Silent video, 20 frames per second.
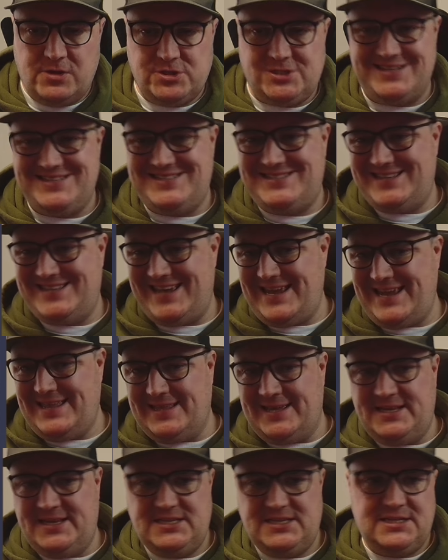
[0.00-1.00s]
So let's
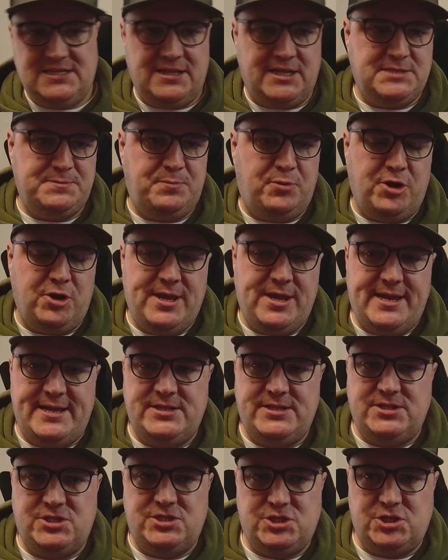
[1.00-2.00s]
take this, let's put it
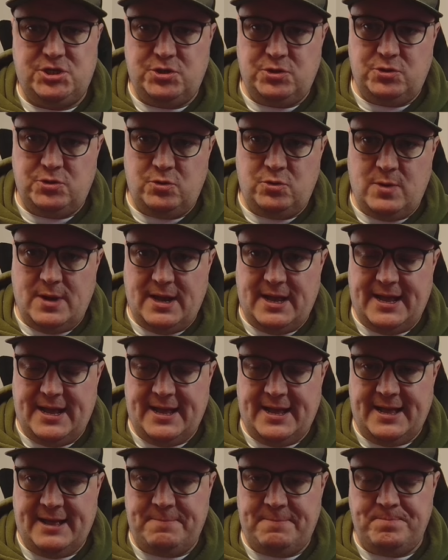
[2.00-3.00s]
into
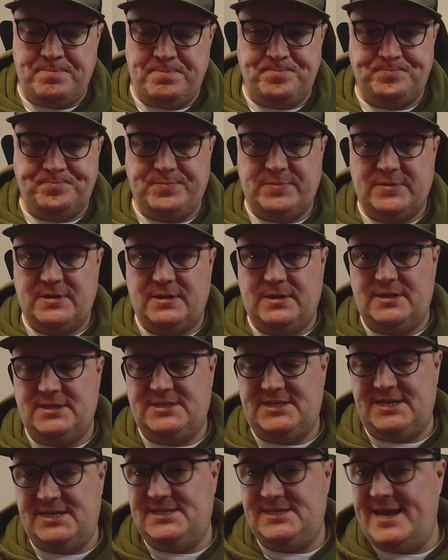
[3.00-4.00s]

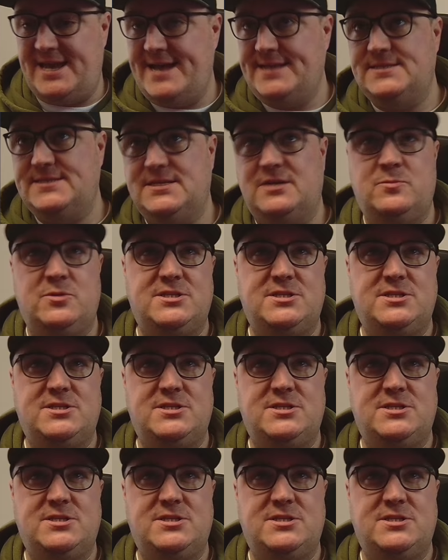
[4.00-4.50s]
TTS,